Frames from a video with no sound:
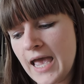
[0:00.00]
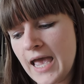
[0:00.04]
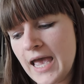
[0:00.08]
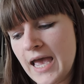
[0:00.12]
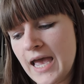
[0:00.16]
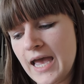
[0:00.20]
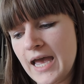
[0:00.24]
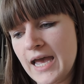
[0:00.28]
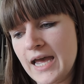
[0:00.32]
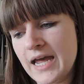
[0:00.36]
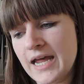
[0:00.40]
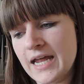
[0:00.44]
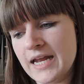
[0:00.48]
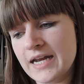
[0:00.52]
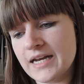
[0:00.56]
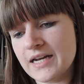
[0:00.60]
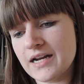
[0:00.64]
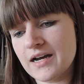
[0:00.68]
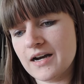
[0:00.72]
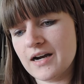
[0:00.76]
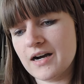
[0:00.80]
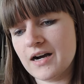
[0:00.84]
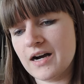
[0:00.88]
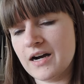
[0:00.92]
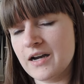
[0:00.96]
And
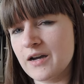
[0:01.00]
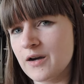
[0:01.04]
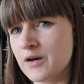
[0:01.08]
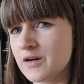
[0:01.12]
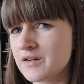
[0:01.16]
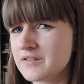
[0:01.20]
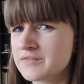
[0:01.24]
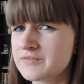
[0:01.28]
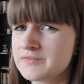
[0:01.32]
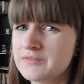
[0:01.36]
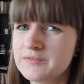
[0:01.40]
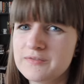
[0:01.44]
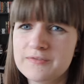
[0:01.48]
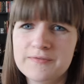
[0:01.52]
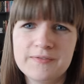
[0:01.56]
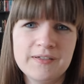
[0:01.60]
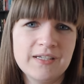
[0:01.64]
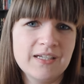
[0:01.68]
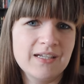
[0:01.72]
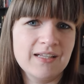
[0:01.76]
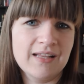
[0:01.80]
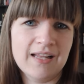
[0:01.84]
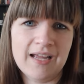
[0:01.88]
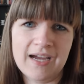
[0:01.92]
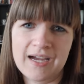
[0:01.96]
I often
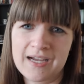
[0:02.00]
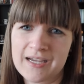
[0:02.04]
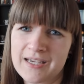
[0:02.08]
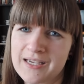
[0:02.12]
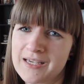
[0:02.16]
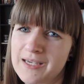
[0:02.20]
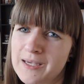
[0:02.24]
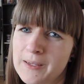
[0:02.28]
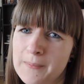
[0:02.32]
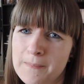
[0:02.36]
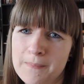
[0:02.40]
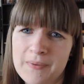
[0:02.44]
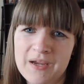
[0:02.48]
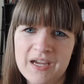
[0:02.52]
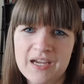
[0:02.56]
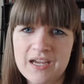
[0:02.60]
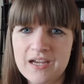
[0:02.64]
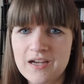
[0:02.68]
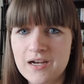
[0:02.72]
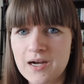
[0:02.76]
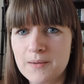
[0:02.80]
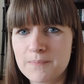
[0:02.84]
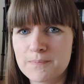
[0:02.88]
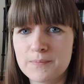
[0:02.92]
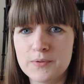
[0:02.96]
feel like
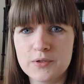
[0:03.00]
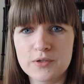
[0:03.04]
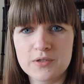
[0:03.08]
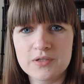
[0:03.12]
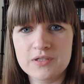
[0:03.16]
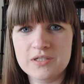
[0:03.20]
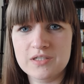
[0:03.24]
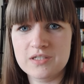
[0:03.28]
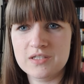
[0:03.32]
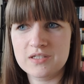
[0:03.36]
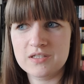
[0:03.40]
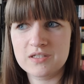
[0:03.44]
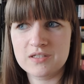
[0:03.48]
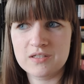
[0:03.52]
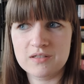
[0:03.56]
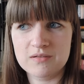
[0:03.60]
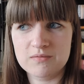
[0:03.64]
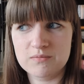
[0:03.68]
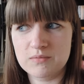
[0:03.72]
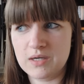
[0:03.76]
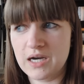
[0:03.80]
picking up books